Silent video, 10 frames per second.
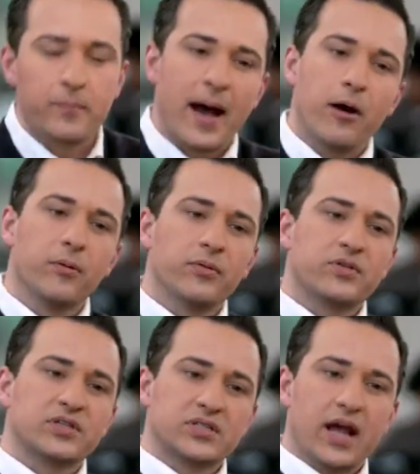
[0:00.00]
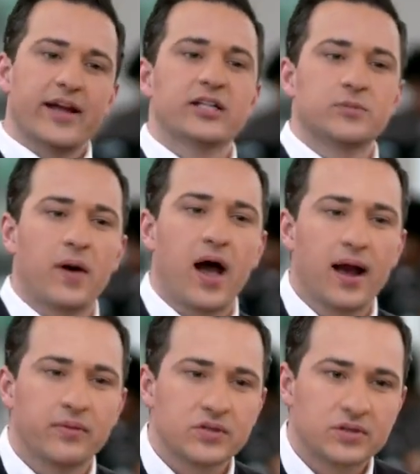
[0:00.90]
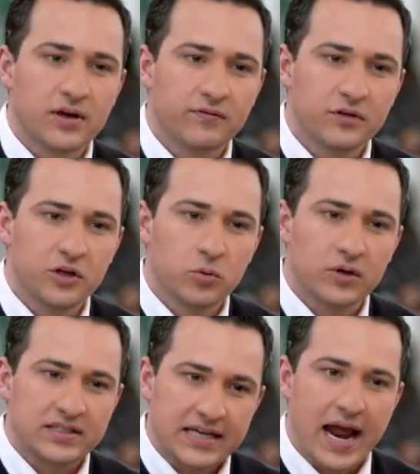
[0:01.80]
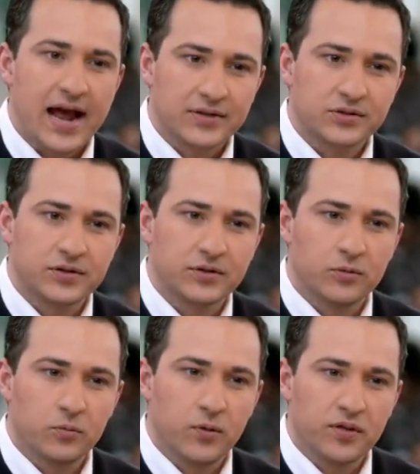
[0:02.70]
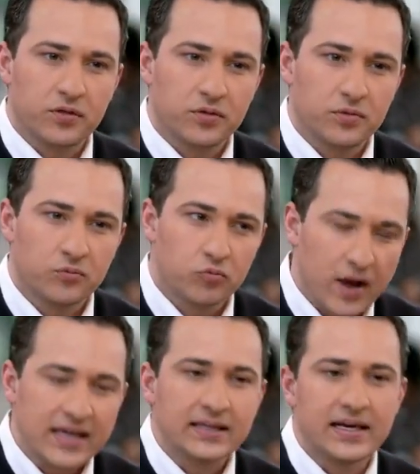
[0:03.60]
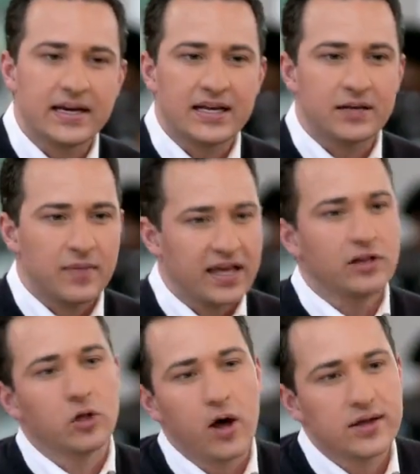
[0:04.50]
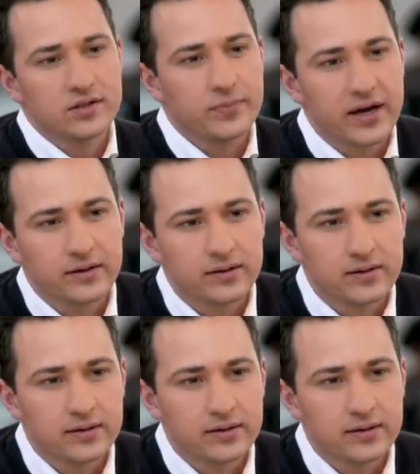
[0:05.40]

about the science behind the stuff that you were tasked with regulating and making laws about?